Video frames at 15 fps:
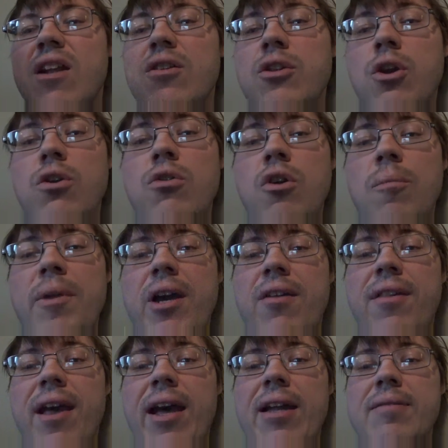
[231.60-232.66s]
Don't quote me
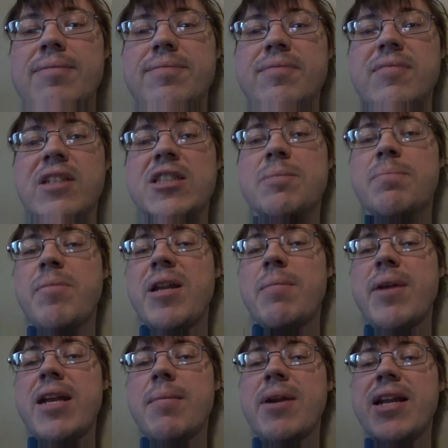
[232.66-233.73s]
on that. It's been
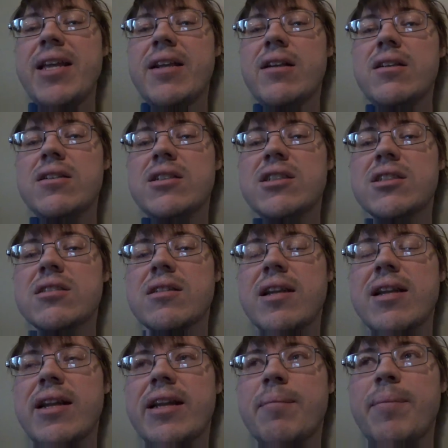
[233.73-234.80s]
many, many years,
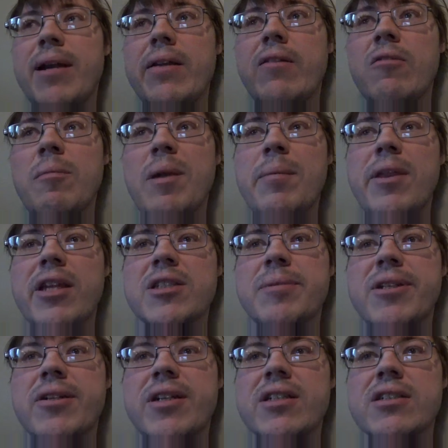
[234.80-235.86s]
and I can barely remember the
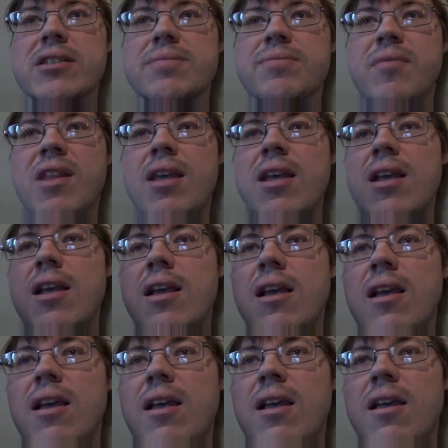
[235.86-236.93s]
experience.
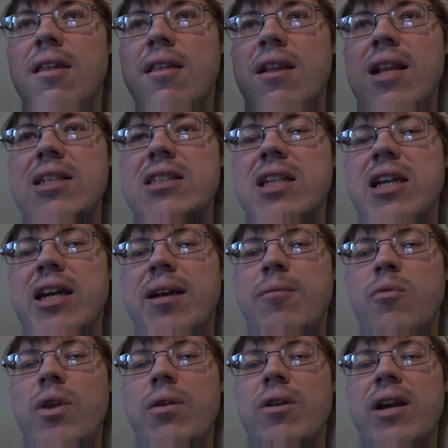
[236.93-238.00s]
The next
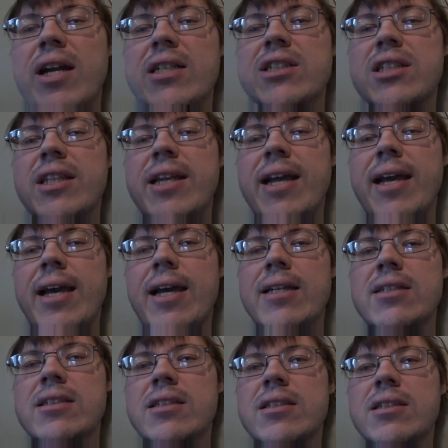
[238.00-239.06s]
time we were actually
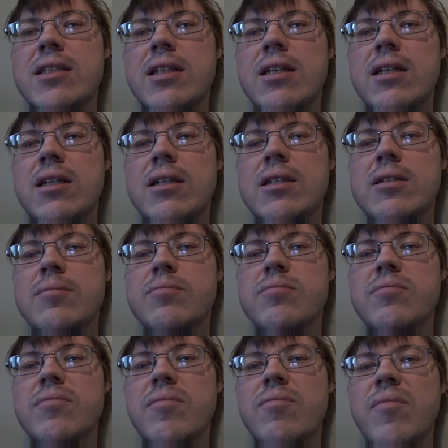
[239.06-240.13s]
at um,